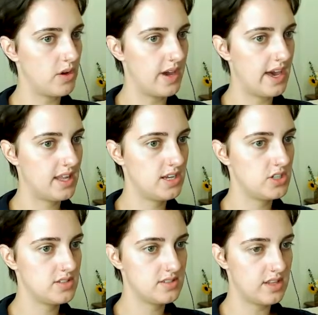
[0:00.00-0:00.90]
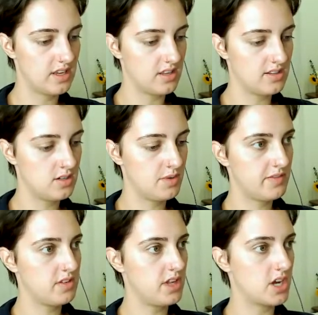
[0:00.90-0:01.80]
I added just like a little bit of
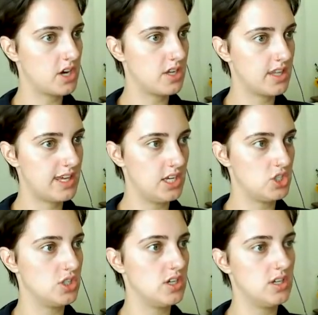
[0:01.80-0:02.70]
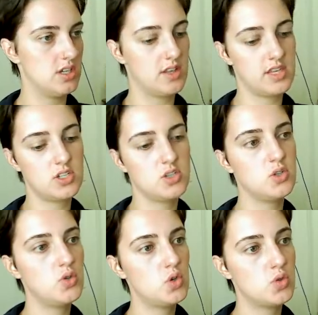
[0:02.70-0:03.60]
clutter in the kitchen. Nothing
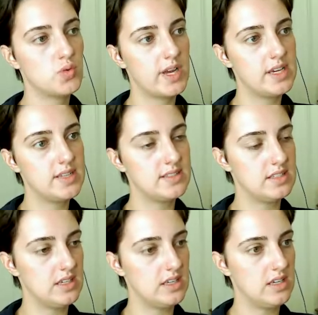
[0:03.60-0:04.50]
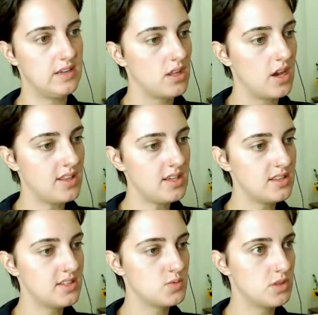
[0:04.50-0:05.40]
too crazy. I think
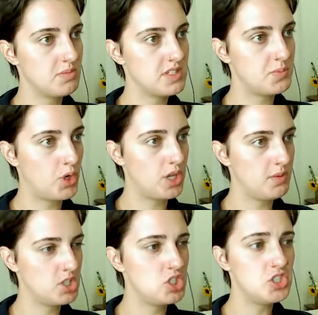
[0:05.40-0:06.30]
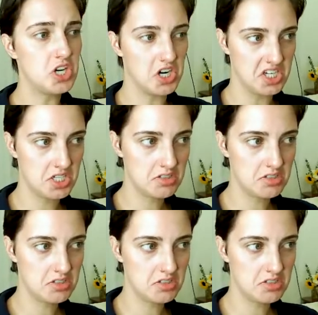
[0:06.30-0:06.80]
this room is pretty much done.